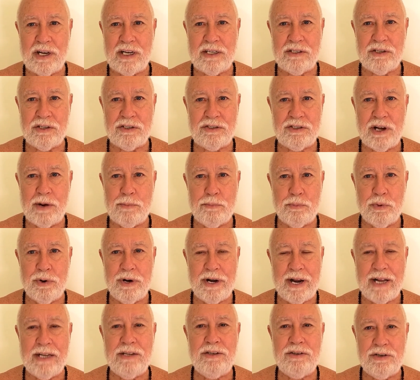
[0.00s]
as a separate
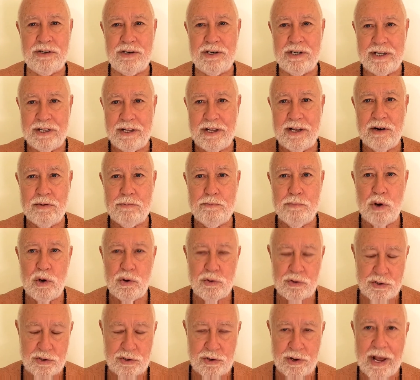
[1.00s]
entity. They are
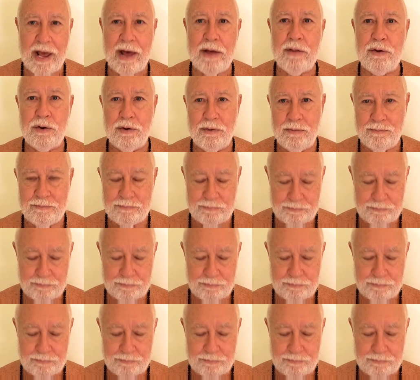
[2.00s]
both together.